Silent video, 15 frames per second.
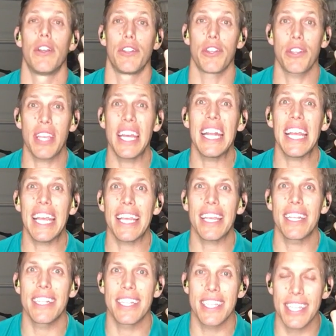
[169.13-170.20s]
just getting a
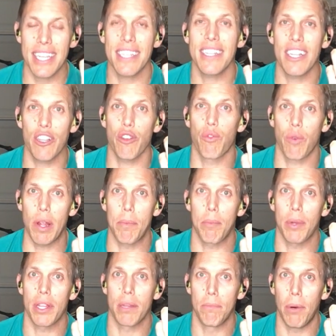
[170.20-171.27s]
consistent
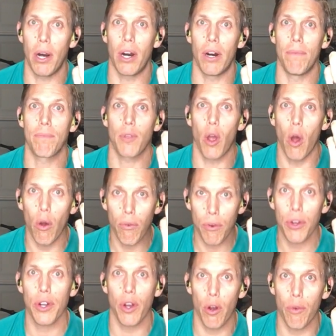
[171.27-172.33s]
grip with the ball
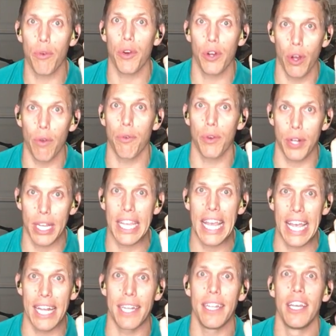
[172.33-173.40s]
over and over and over
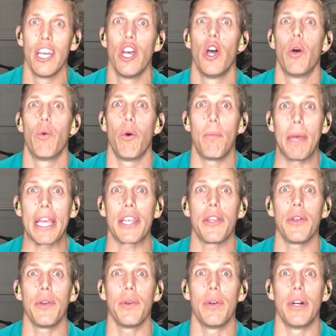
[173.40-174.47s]
again will make
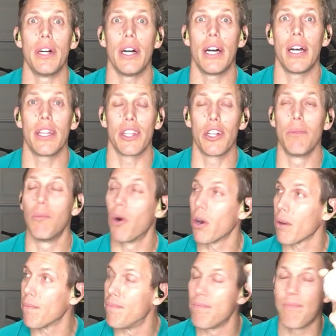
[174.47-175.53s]
you a little
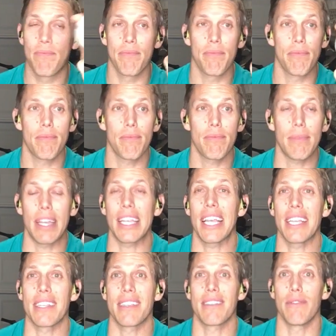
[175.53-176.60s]
more, I
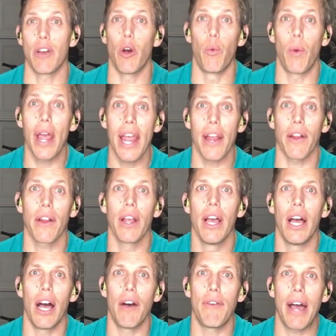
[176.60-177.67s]
guess, aware
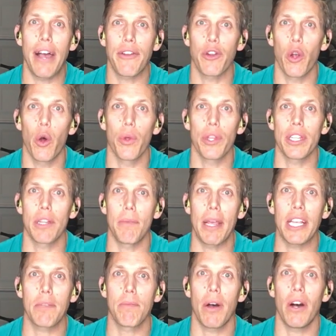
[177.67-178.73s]
of how you're holding the
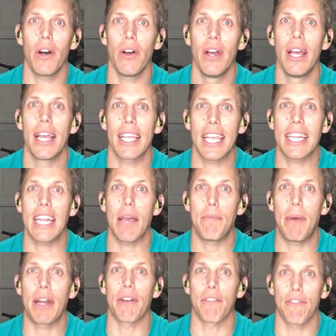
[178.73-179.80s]
baseball, get
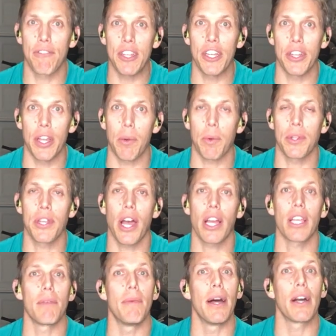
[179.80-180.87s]
that better feel that we're
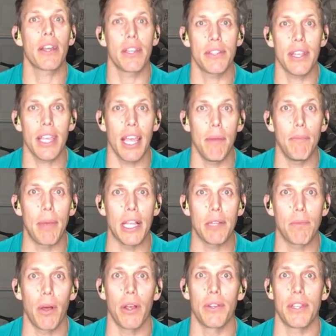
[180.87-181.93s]
talking about, because again,
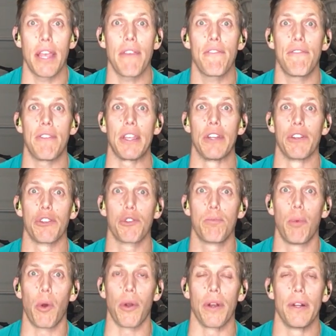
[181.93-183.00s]
baseball is a feel
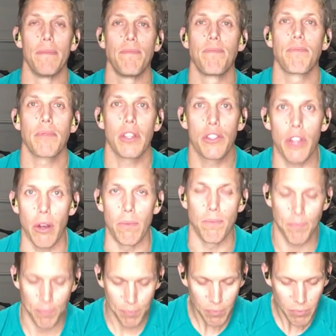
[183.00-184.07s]
sport. So,